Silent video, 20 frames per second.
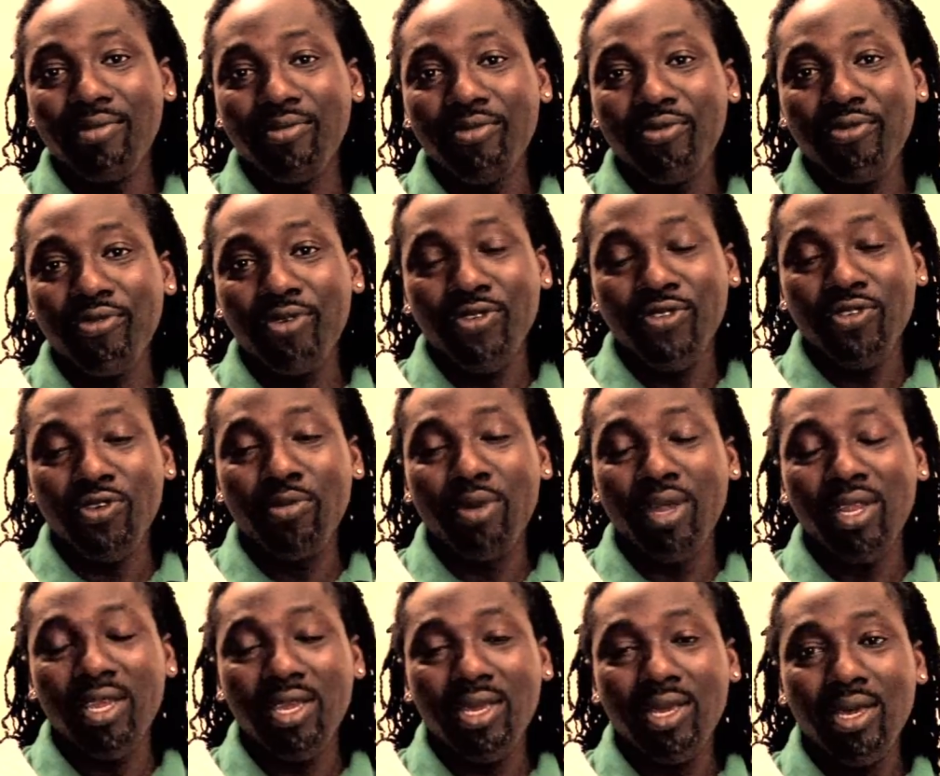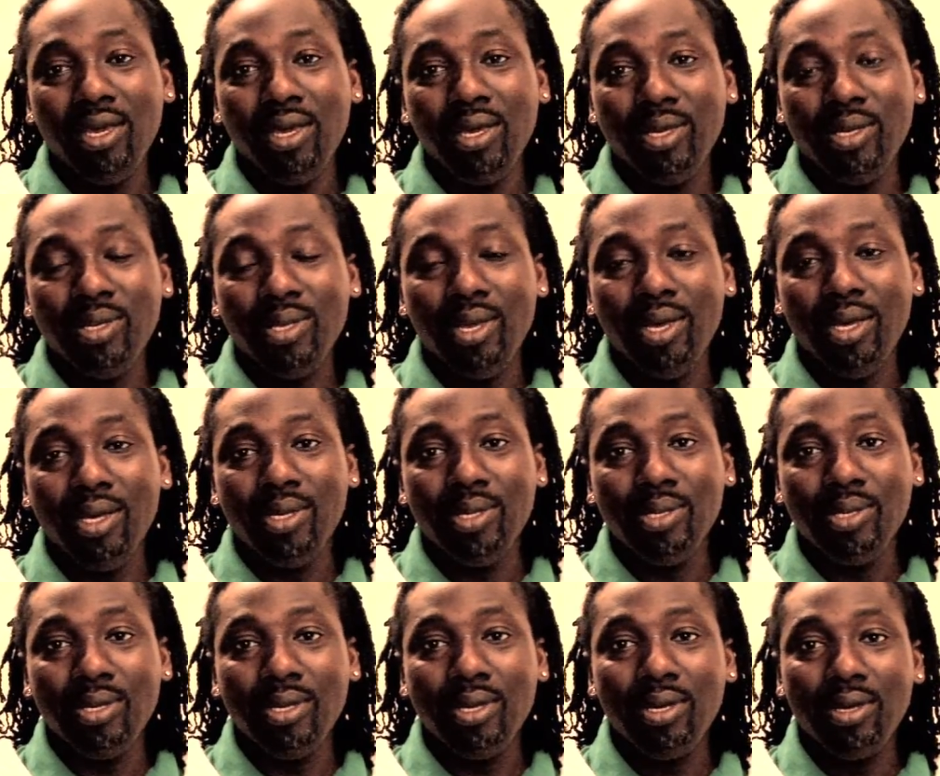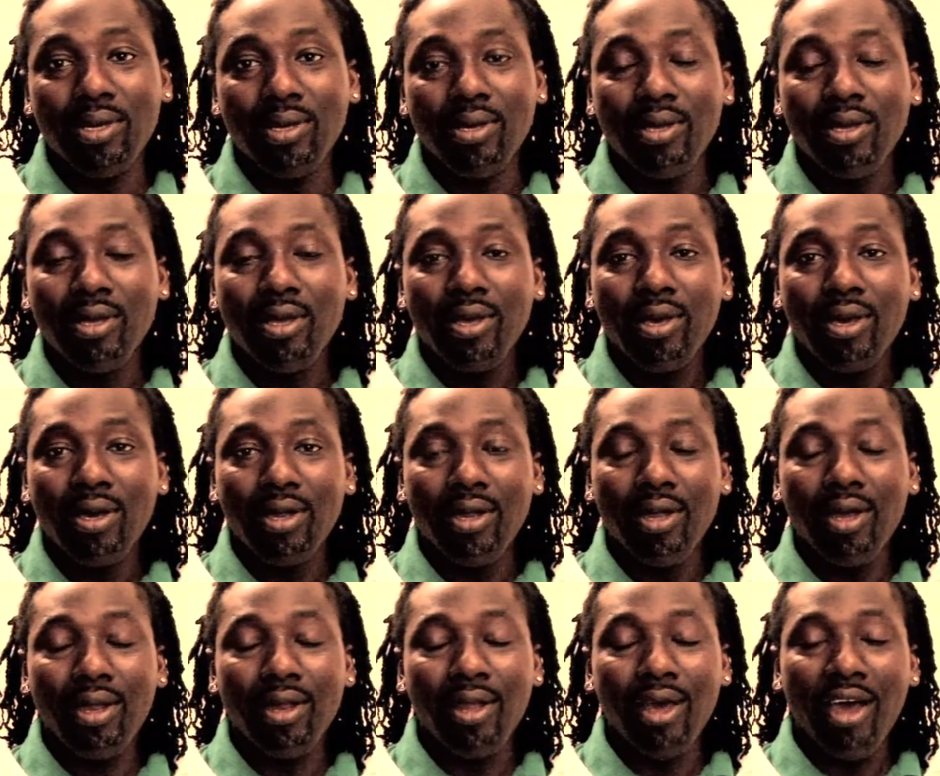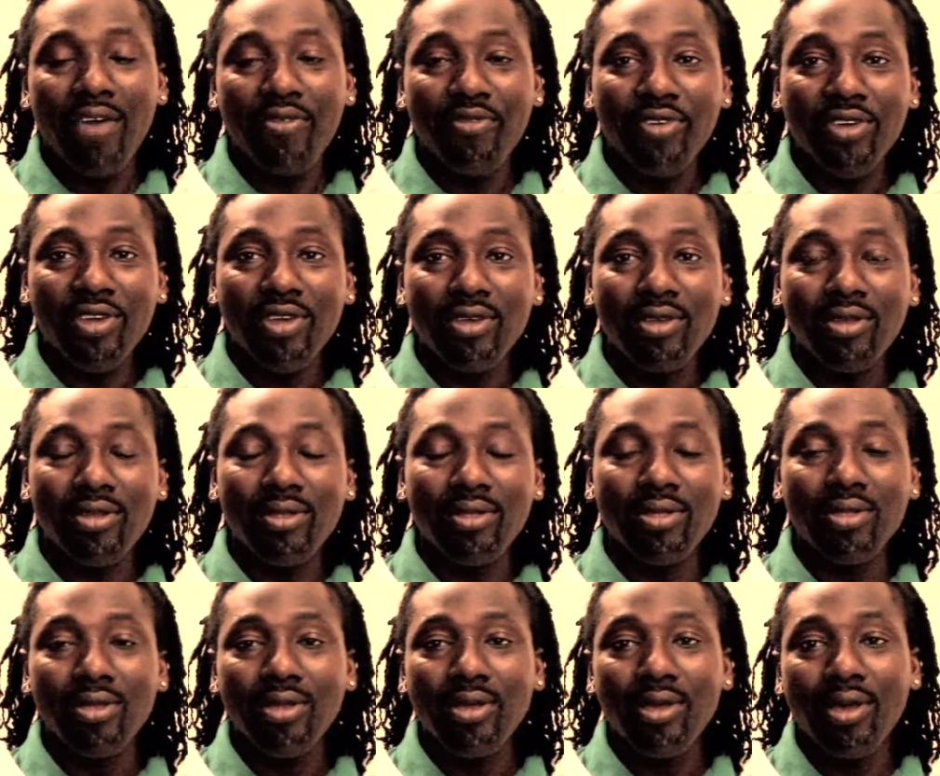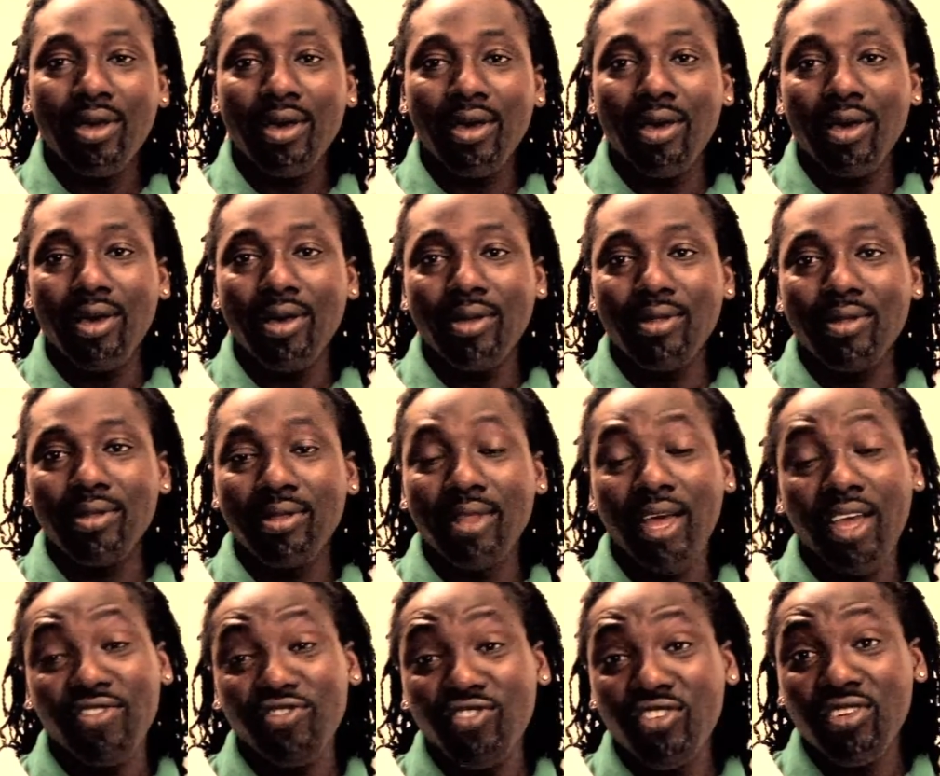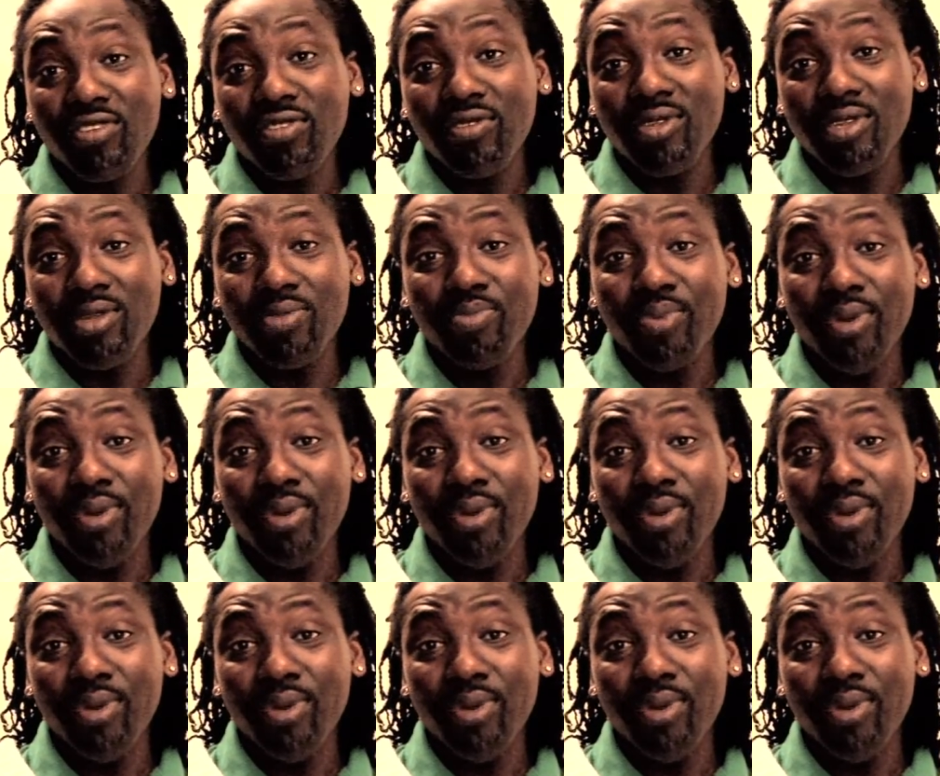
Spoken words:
for so many years as an African Nigerian in